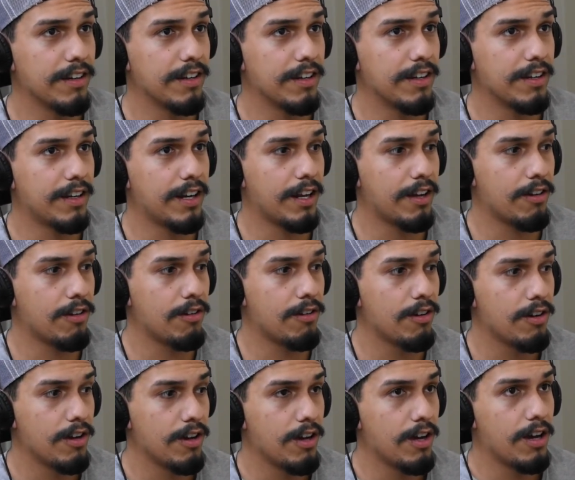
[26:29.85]
And I go,
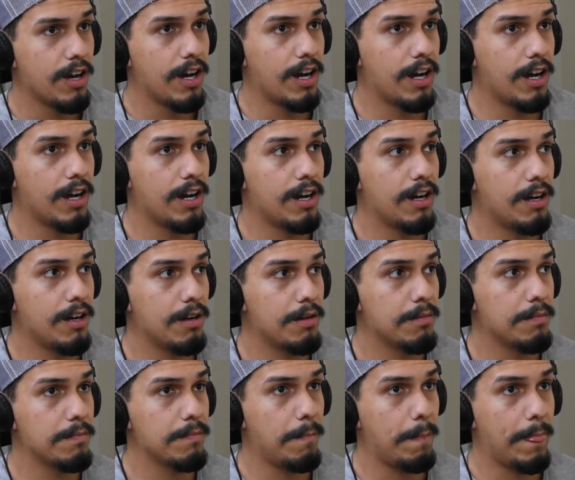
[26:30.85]

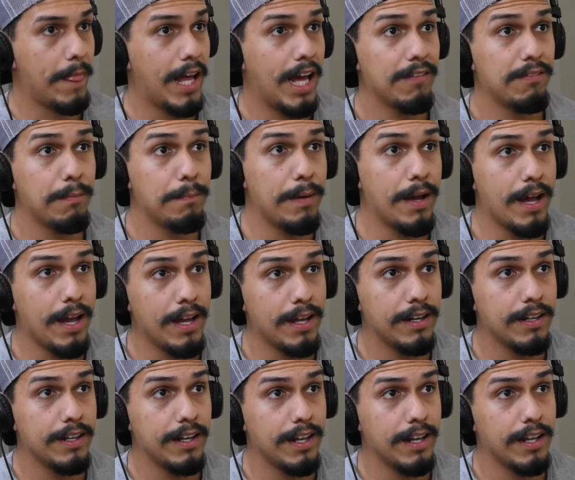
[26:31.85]
I have a
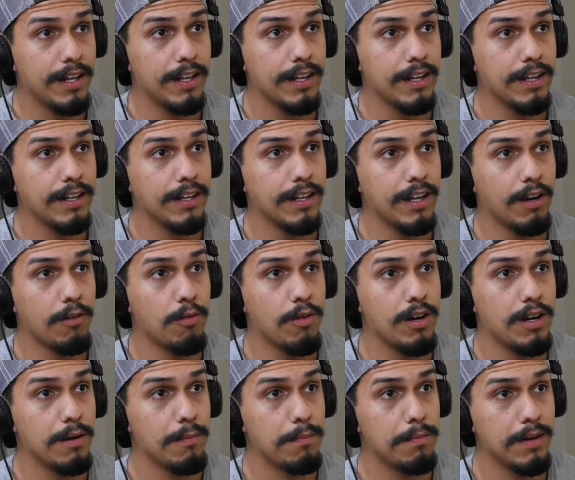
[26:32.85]
band, and I
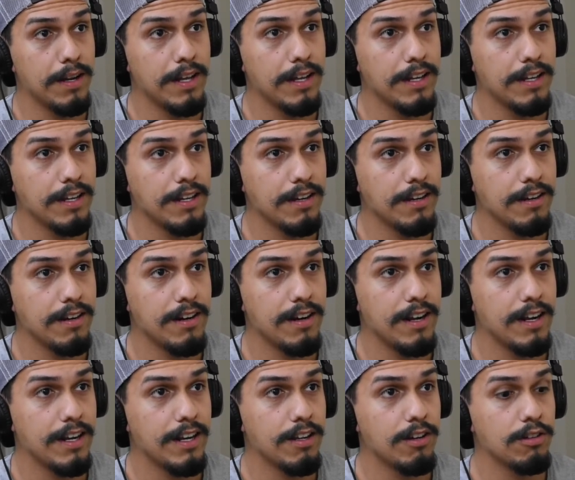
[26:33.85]
wanted to play here.
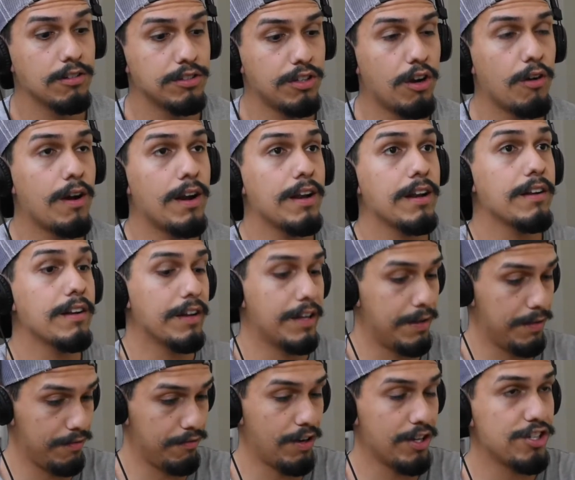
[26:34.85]
And he goes, all right,
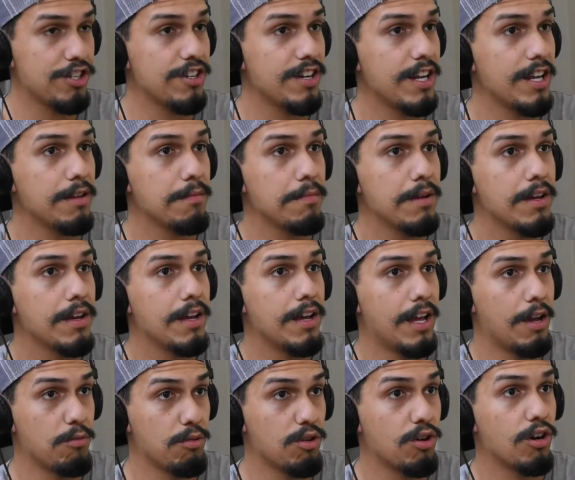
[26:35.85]
write your name,
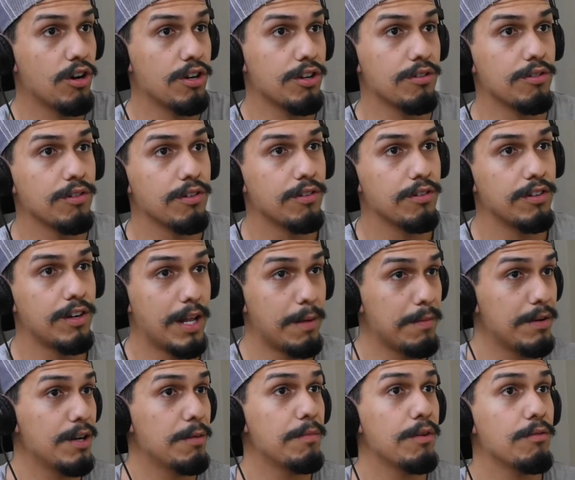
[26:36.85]
and we'll call you. Name
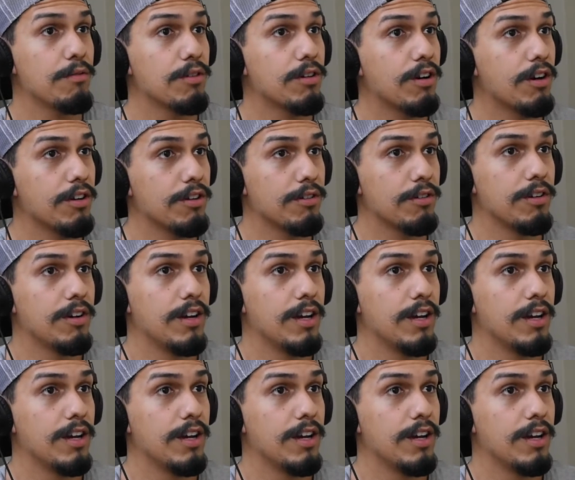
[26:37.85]
and number, and we'll call you.